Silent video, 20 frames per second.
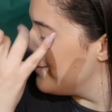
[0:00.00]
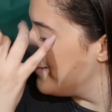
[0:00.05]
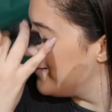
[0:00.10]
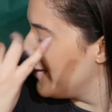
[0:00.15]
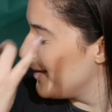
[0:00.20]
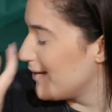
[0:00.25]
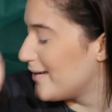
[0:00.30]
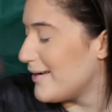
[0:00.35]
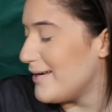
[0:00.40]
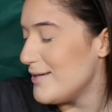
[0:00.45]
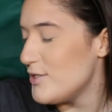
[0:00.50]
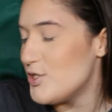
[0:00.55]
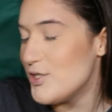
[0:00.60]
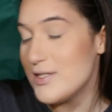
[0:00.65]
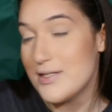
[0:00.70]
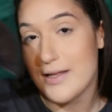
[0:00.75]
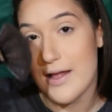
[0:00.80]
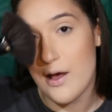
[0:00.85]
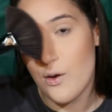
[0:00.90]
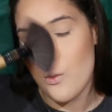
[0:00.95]
Like,
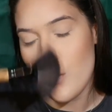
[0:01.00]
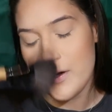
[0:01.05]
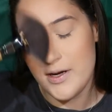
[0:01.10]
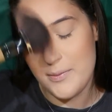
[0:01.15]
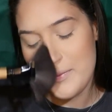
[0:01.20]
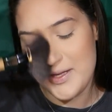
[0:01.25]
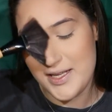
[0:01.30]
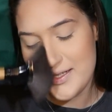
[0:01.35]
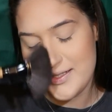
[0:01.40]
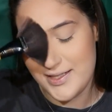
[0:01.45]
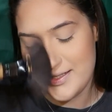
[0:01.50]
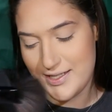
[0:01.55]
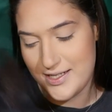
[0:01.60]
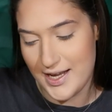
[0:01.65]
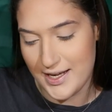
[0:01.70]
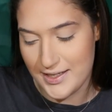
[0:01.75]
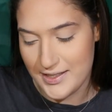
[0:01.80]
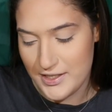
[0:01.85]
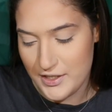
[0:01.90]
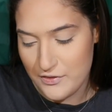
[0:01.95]
I want to be a
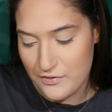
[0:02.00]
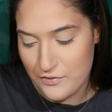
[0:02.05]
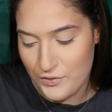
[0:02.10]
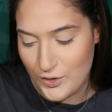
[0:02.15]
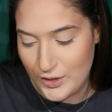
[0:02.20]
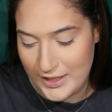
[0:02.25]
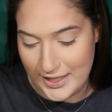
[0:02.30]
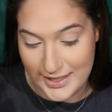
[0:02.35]
detective for